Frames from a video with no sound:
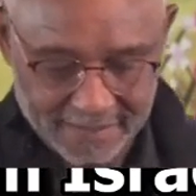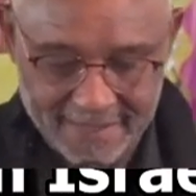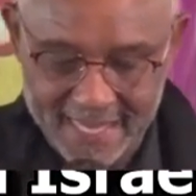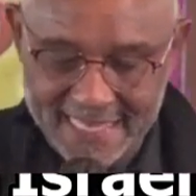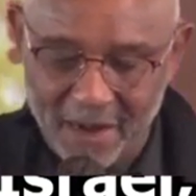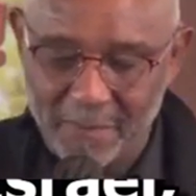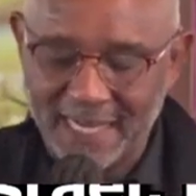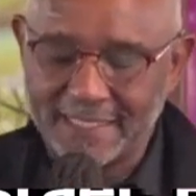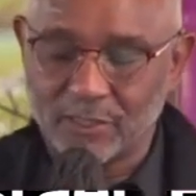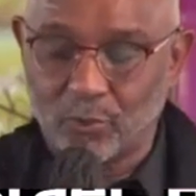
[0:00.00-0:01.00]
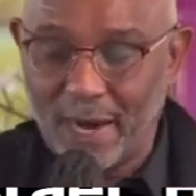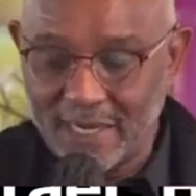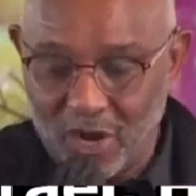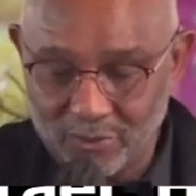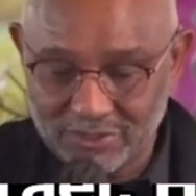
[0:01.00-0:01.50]
will be like the great
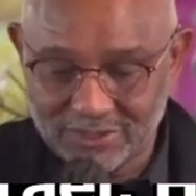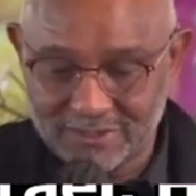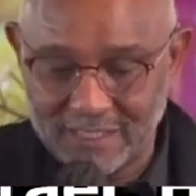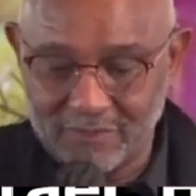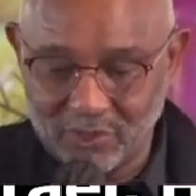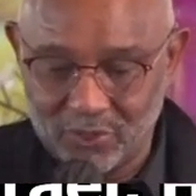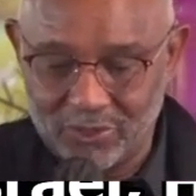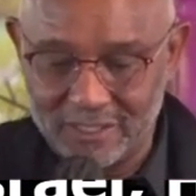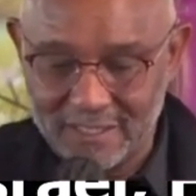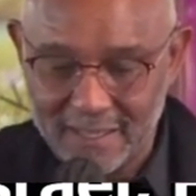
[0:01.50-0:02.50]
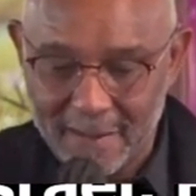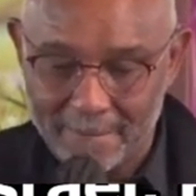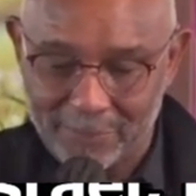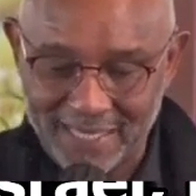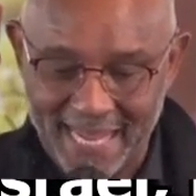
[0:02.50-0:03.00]
oaks of the Lord,
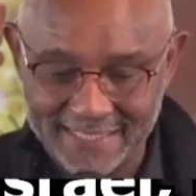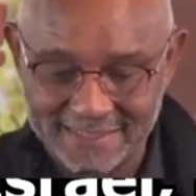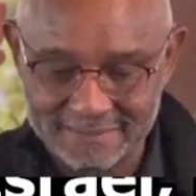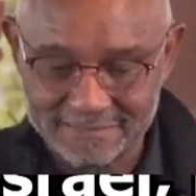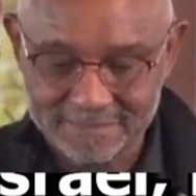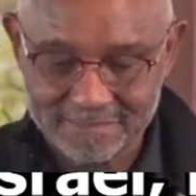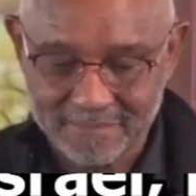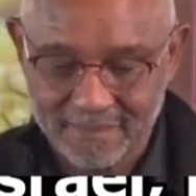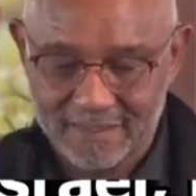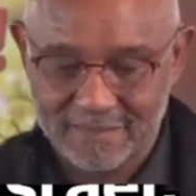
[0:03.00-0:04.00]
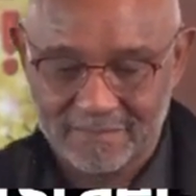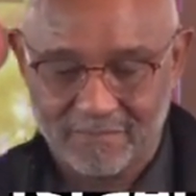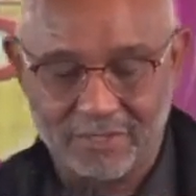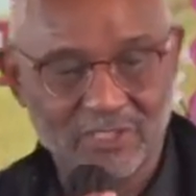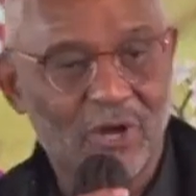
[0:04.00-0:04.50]
planted for his
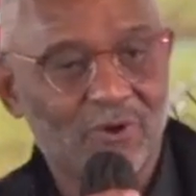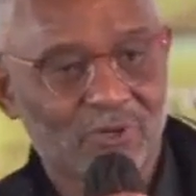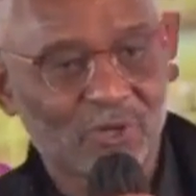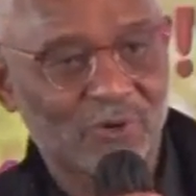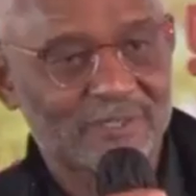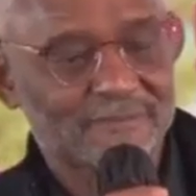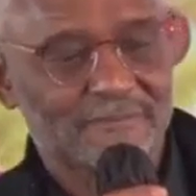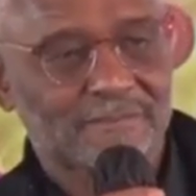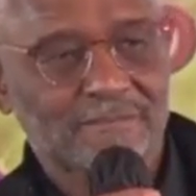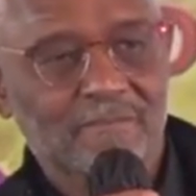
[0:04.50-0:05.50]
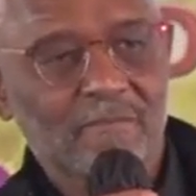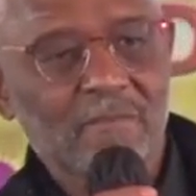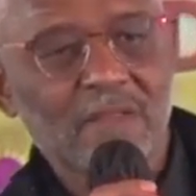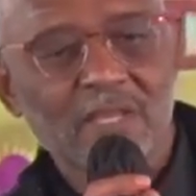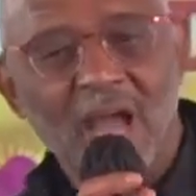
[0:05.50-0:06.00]
own glory.
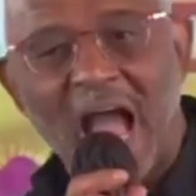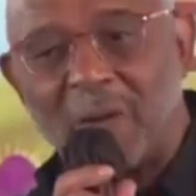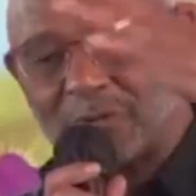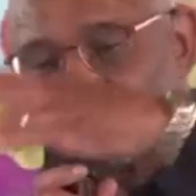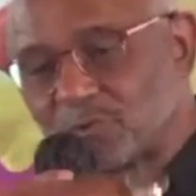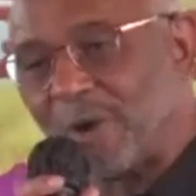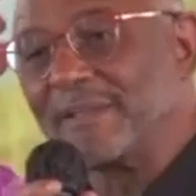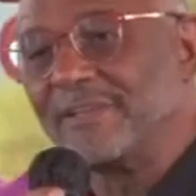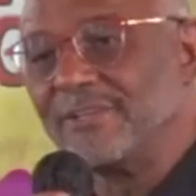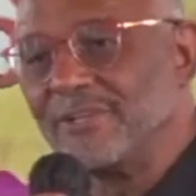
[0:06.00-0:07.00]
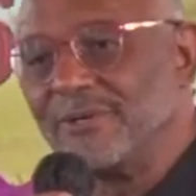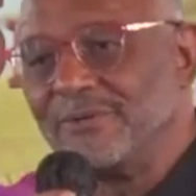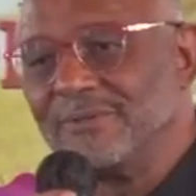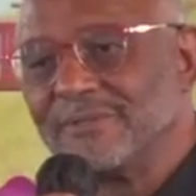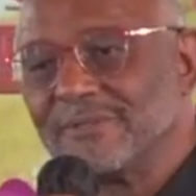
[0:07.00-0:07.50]
God will strengthen you,
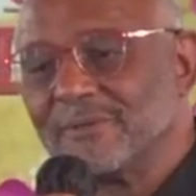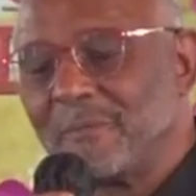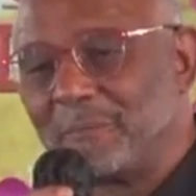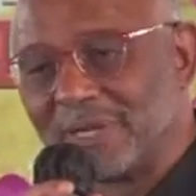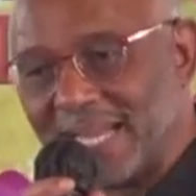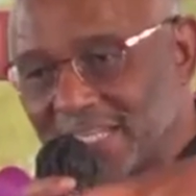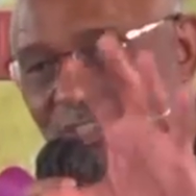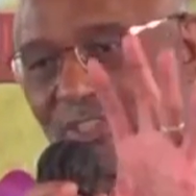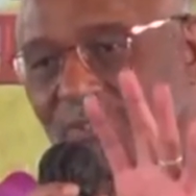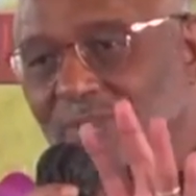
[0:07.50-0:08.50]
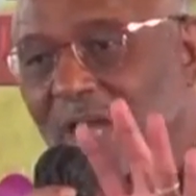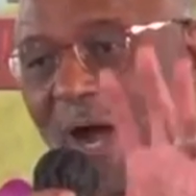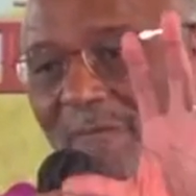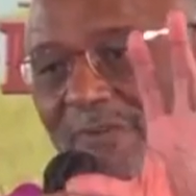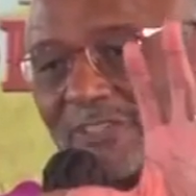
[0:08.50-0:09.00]
bless you, comfort
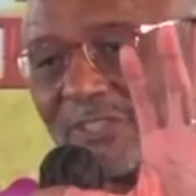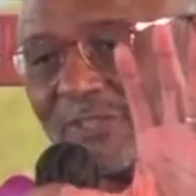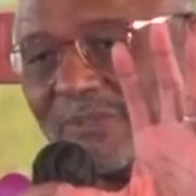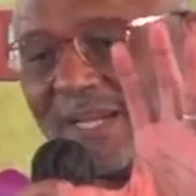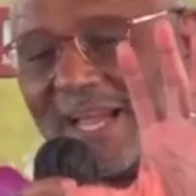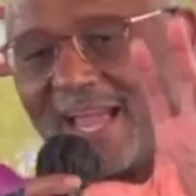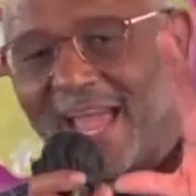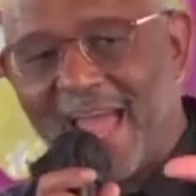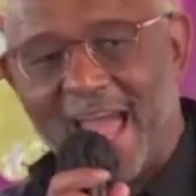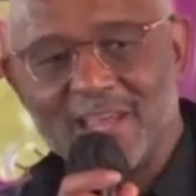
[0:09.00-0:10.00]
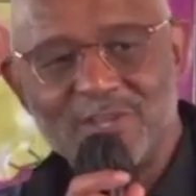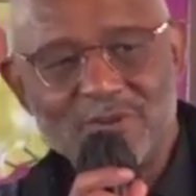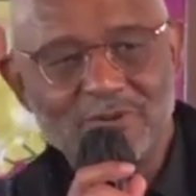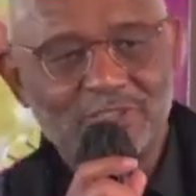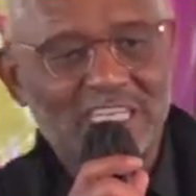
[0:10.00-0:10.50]
you, and use your
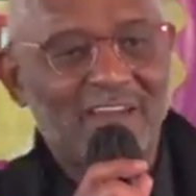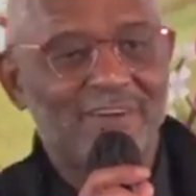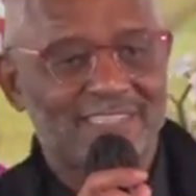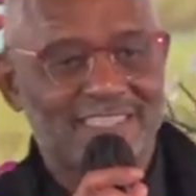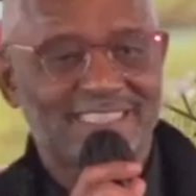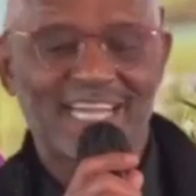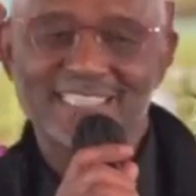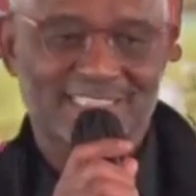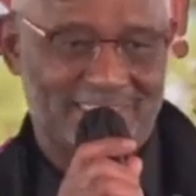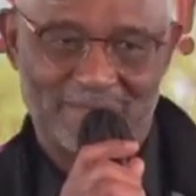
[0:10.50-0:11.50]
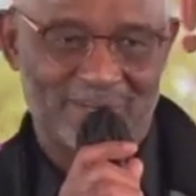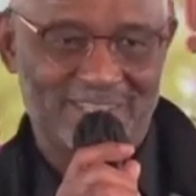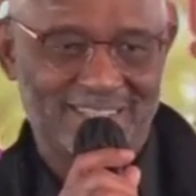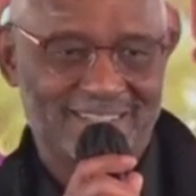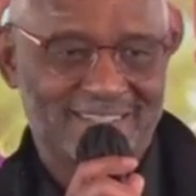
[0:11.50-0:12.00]
life as a testimony
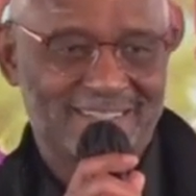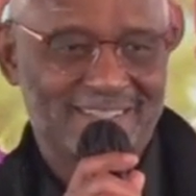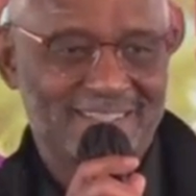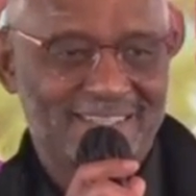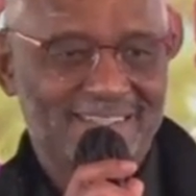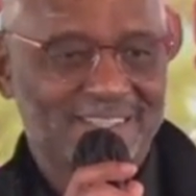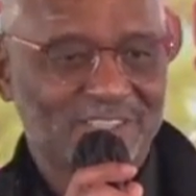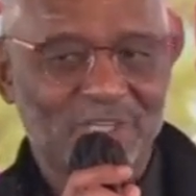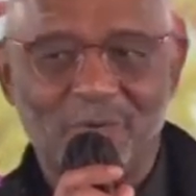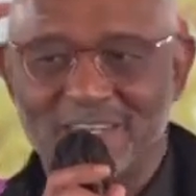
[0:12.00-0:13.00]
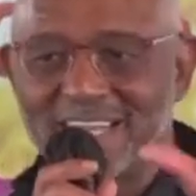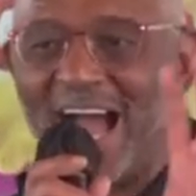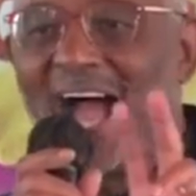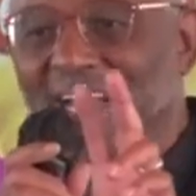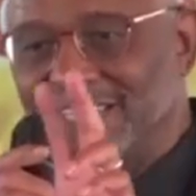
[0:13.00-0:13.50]
to show what God
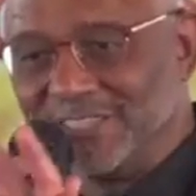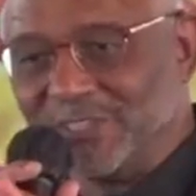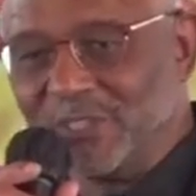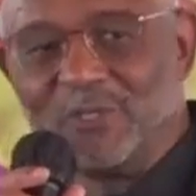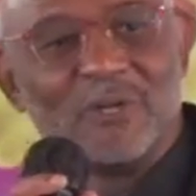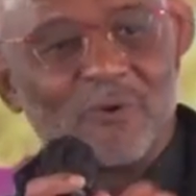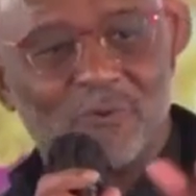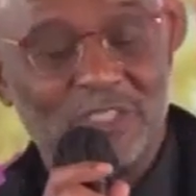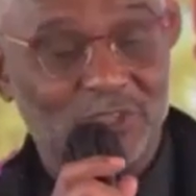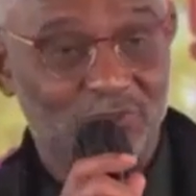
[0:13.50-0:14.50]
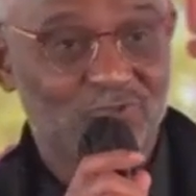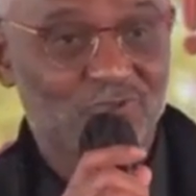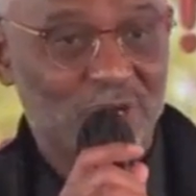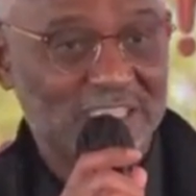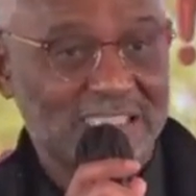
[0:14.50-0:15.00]
can do once you trust
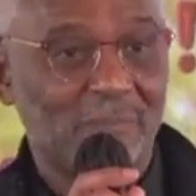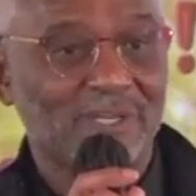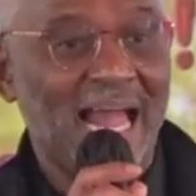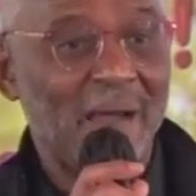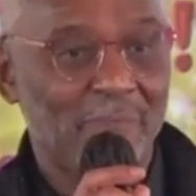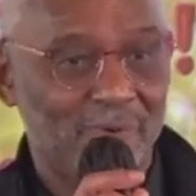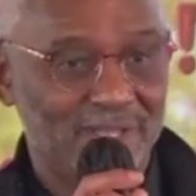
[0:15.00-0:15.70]
and rely upon Him.